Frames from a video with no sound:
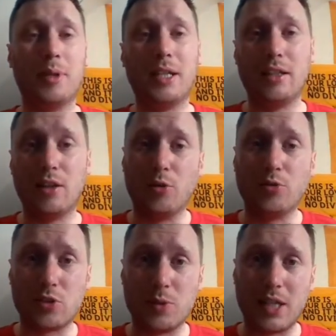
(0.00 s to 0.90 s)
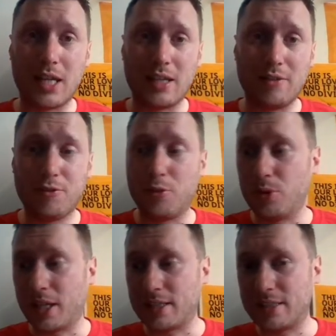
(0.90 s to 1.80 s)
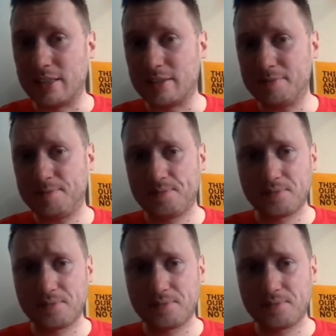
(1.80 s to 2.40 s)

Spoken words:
many loans that we get in for next season.